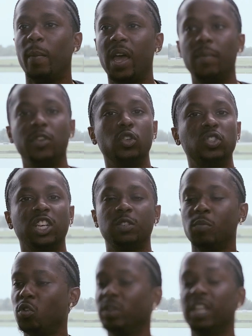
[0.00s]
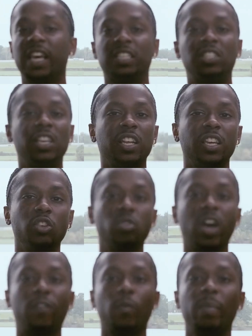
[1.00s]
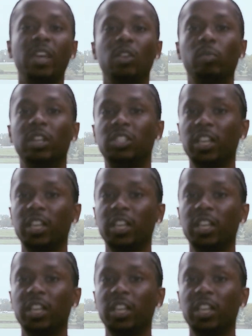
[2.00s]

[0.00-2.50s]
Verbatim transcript: maybe you just moved in that city and you're not familiar with the